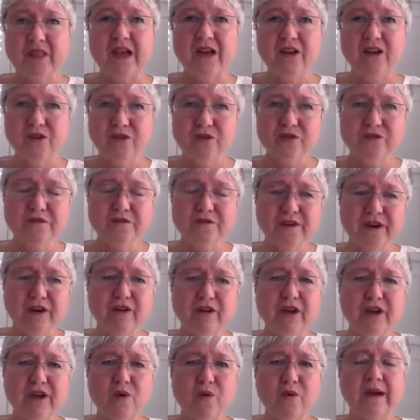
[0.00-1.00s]
Learned
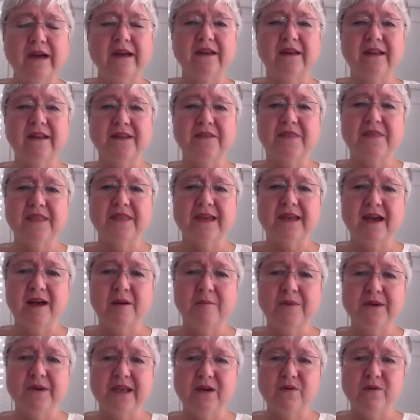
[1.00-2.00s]
very quickly that the
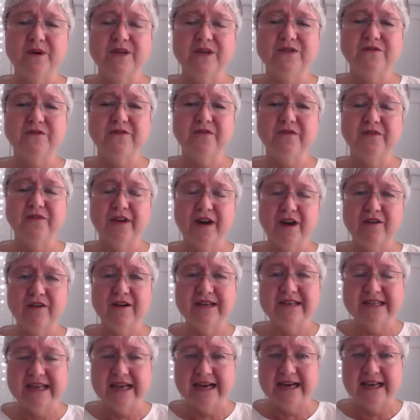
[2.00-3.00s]
company was very
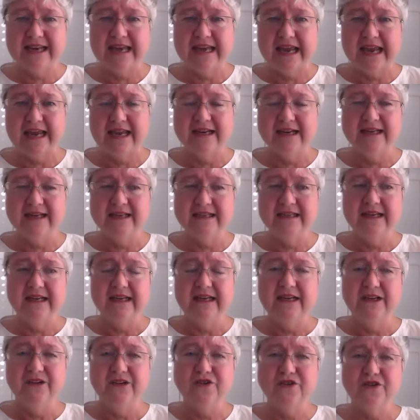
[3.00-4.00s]
dedicated
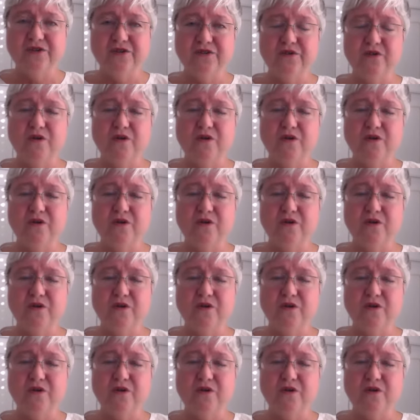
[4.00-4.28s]
to